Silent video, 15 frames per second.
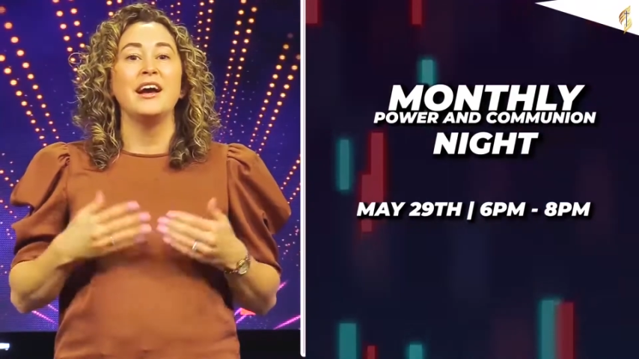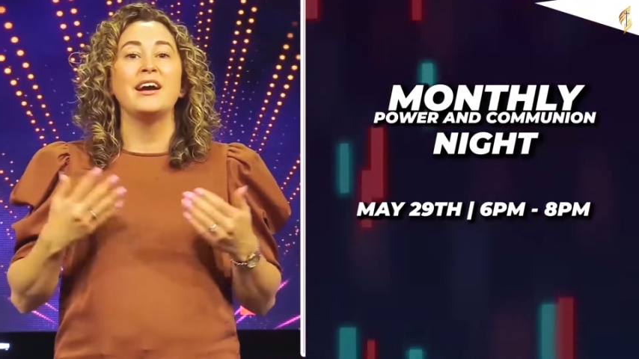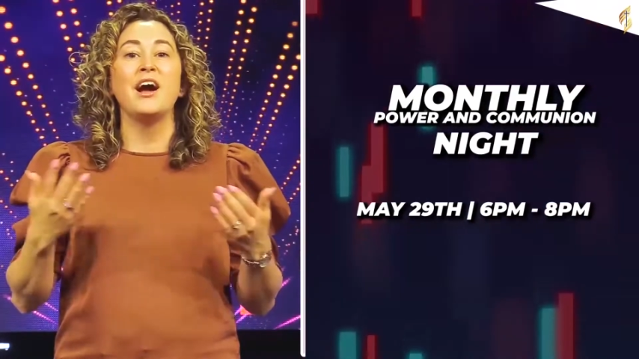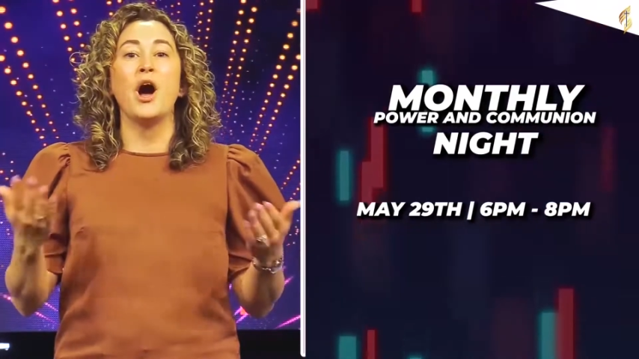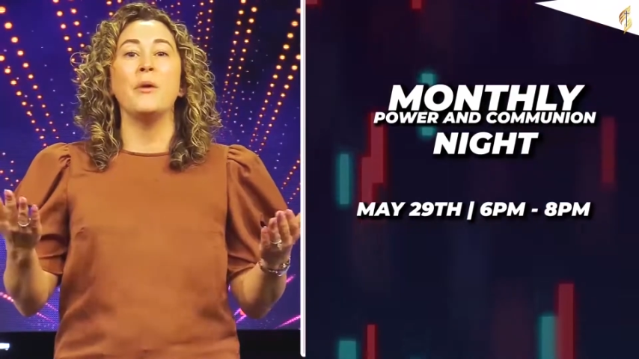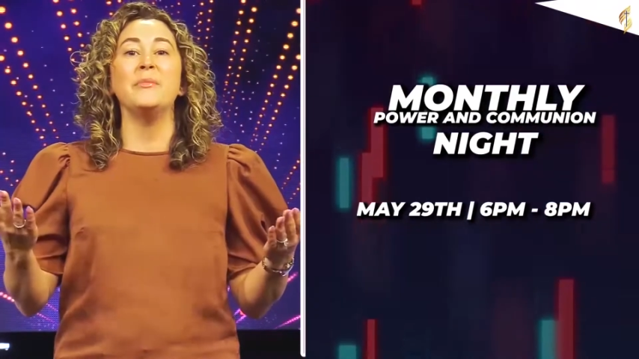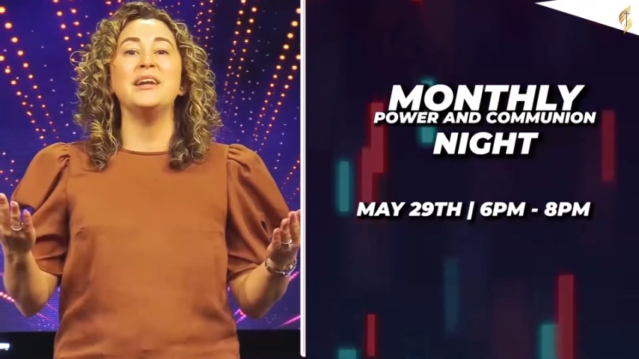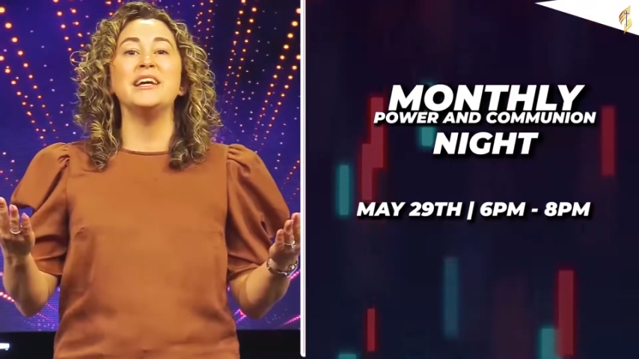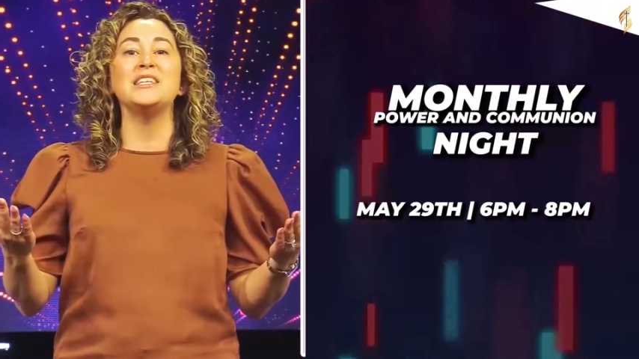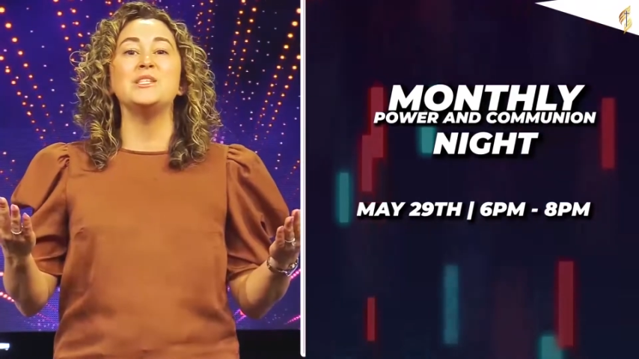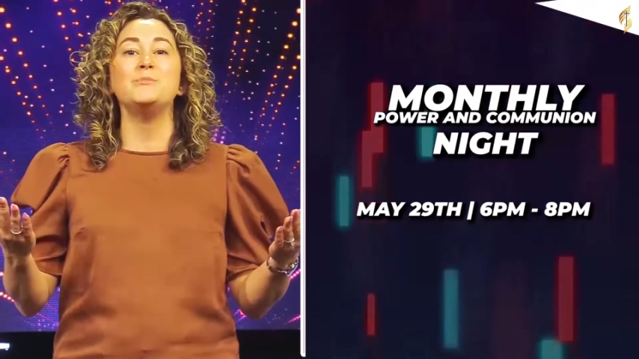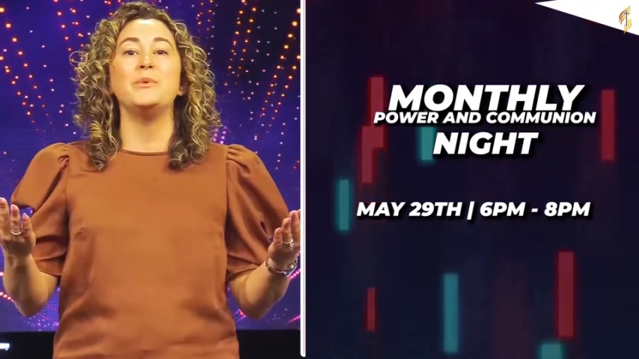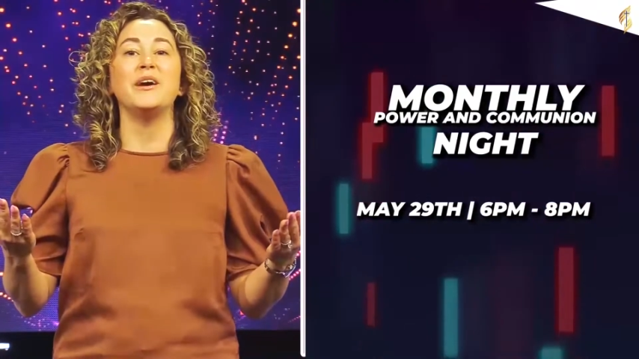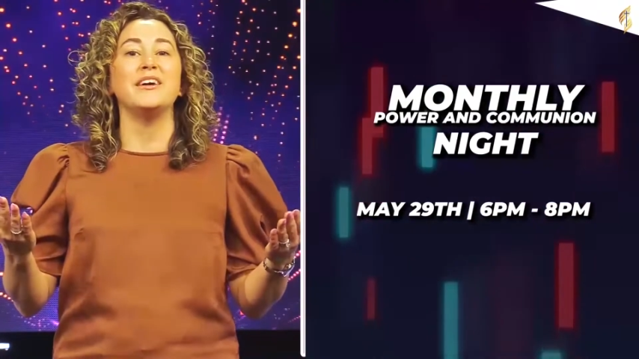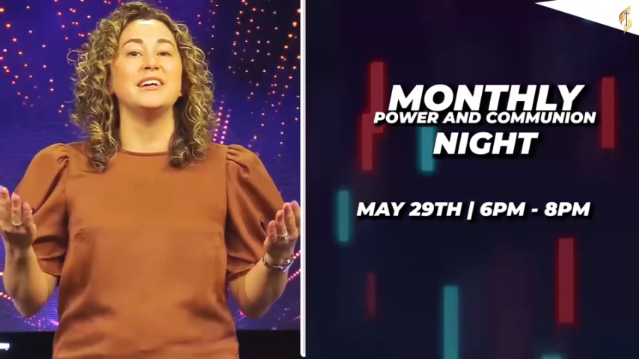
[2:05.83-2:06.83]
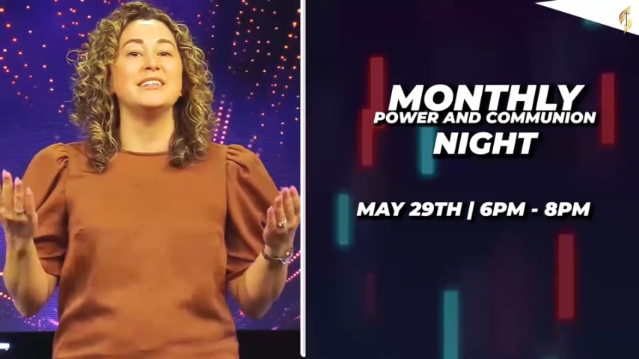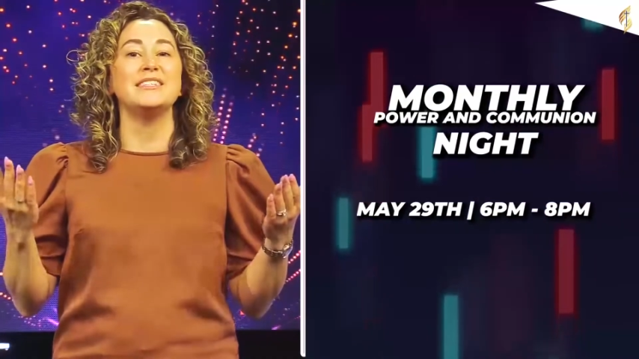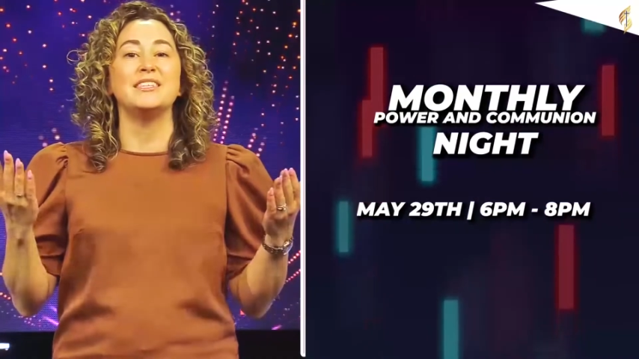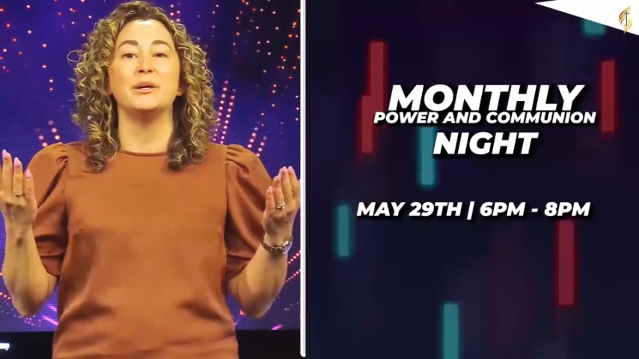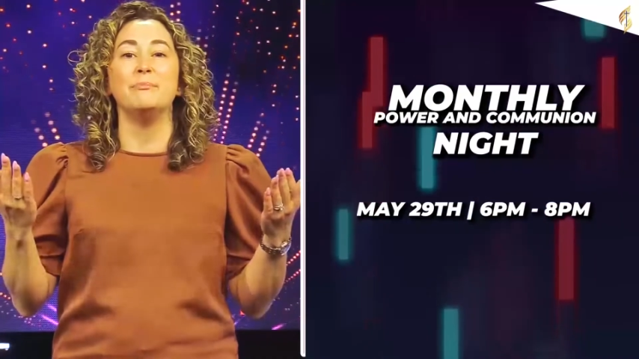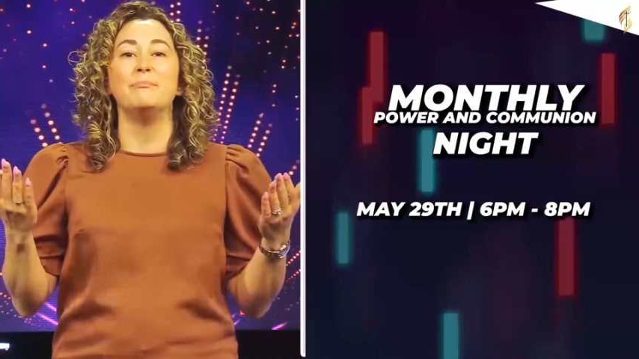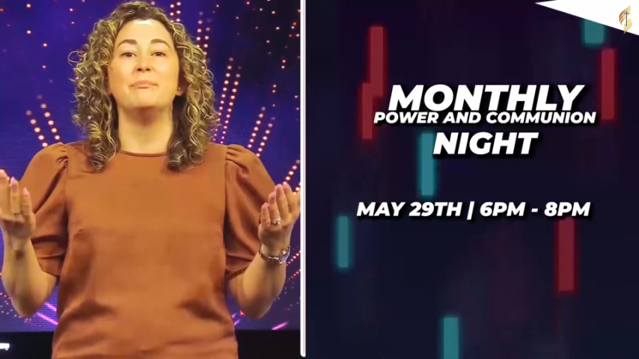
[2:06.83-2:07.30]
Come and experience
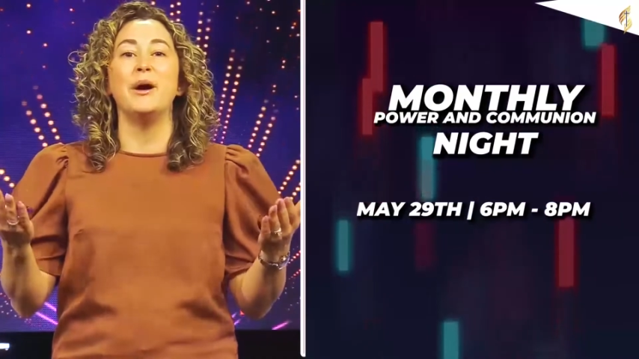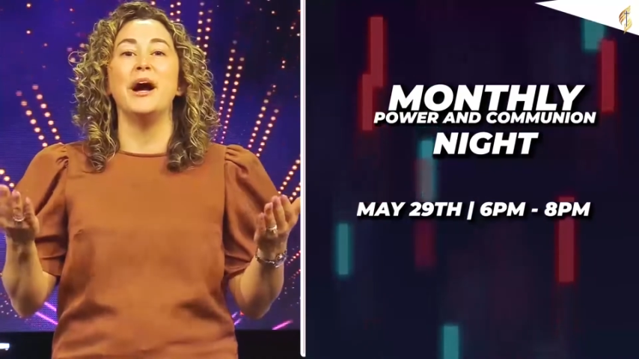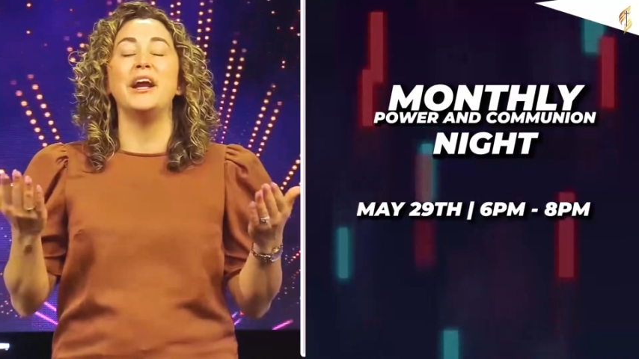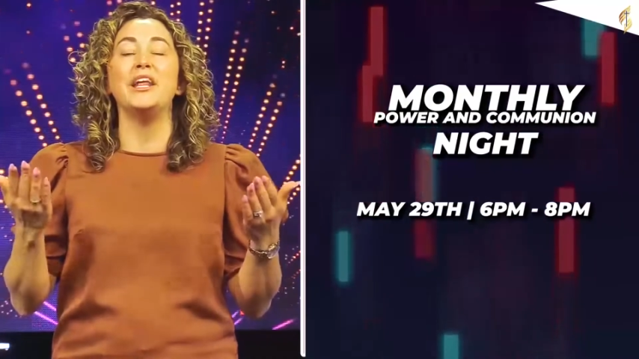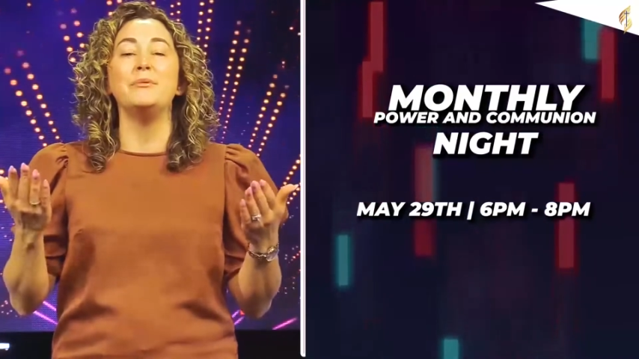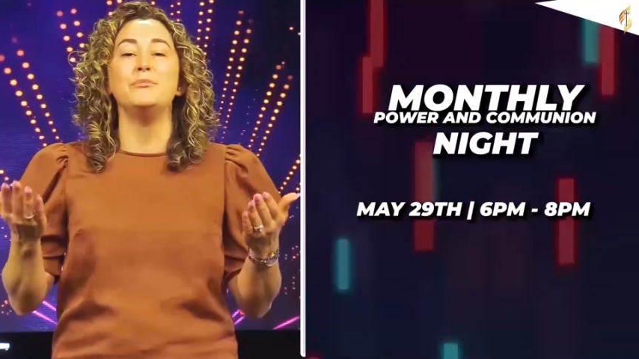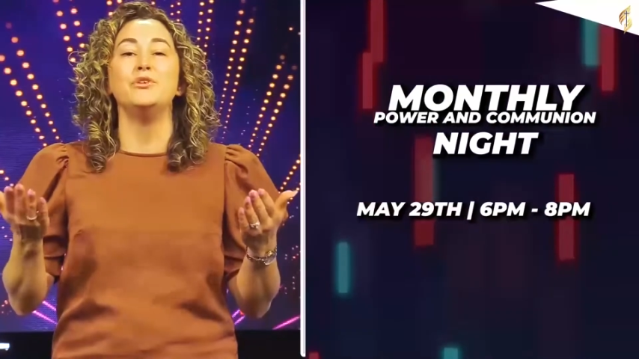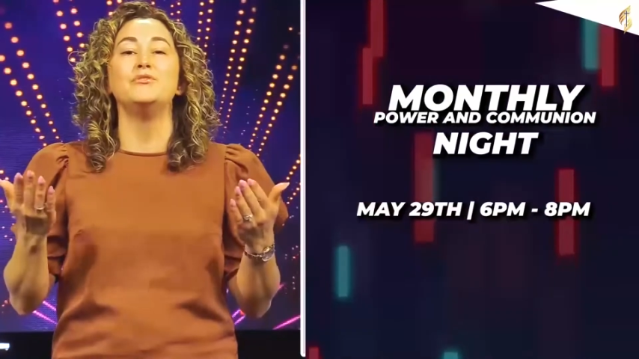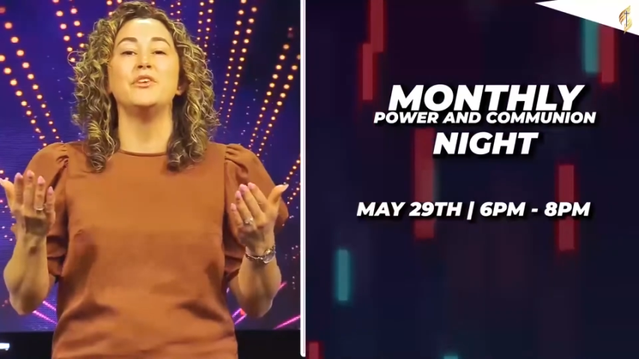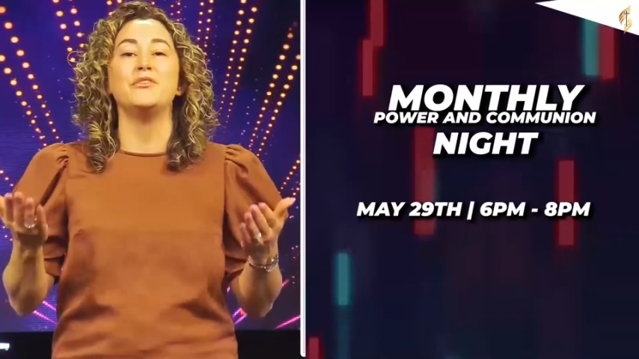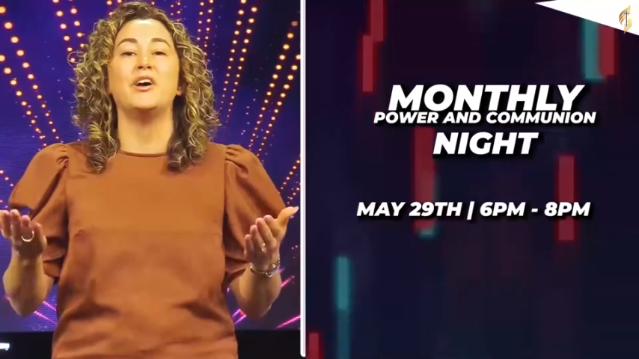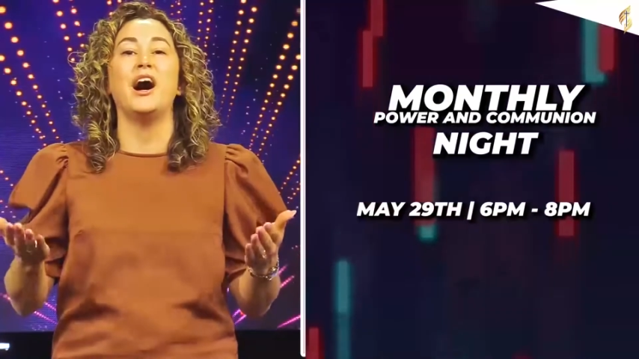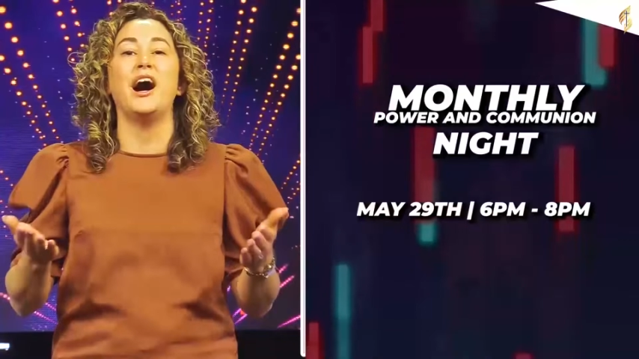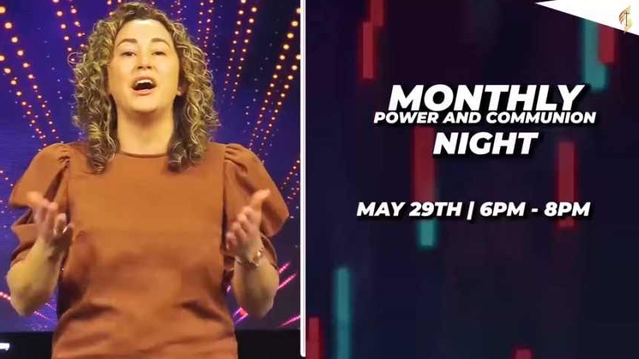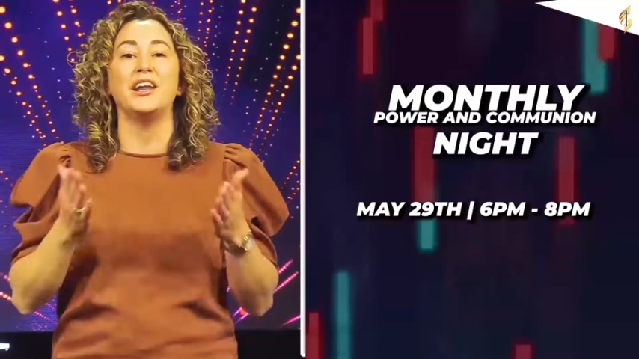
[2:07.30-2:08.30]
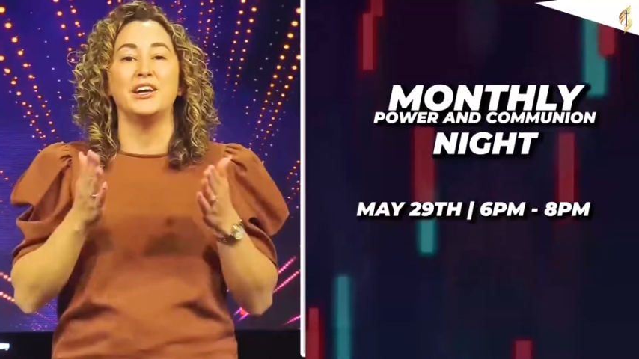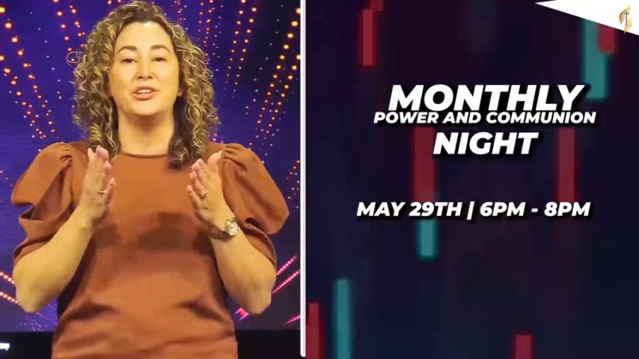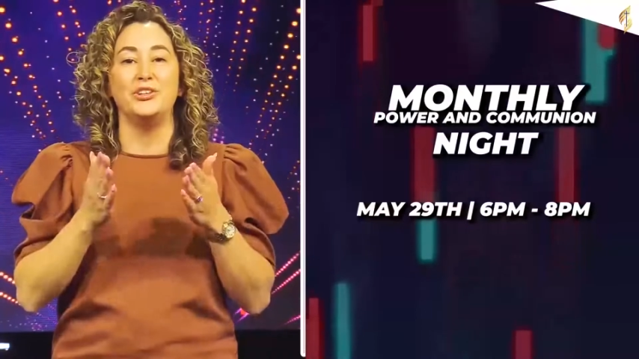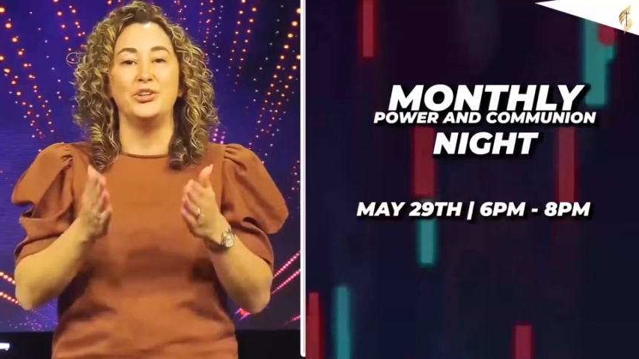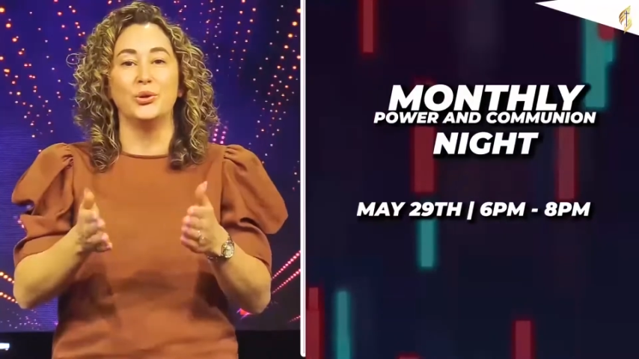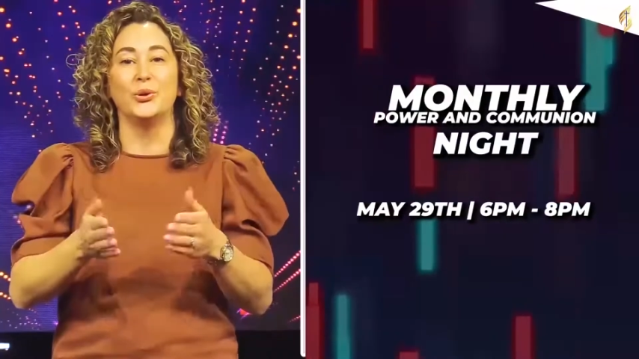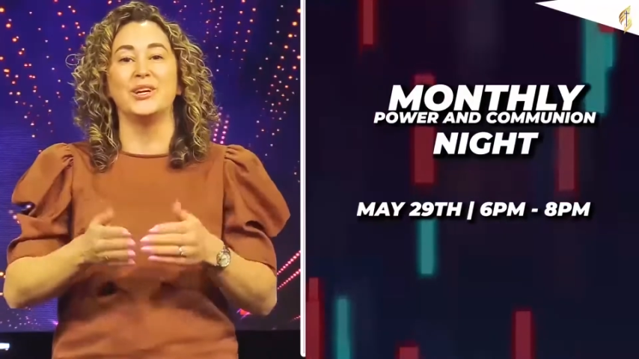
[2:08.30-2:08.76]
the mighty move of God
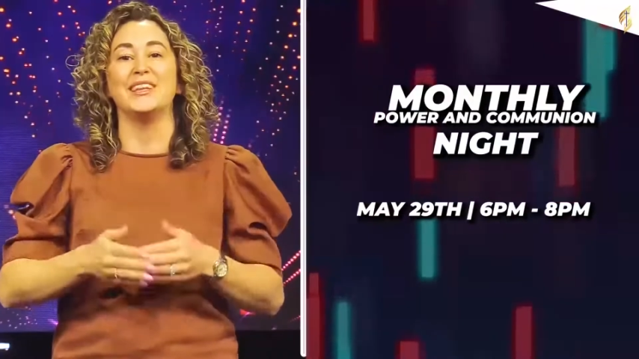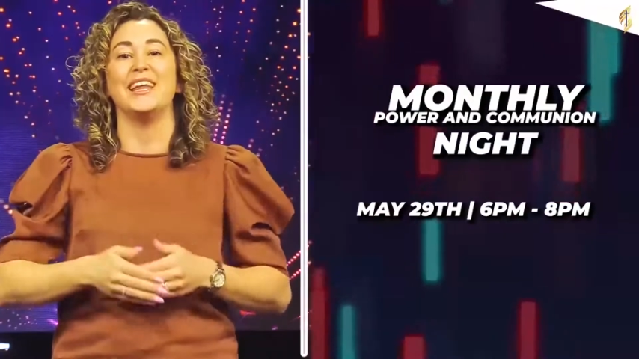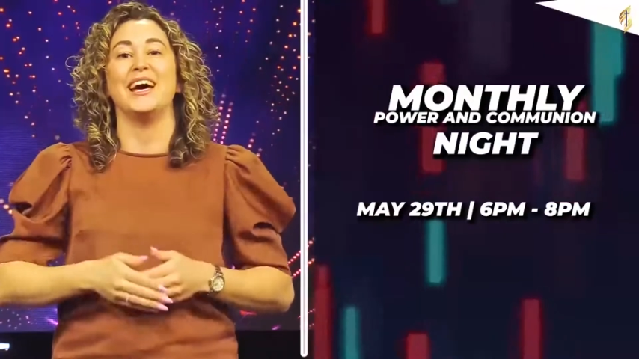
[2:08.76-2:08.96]
in your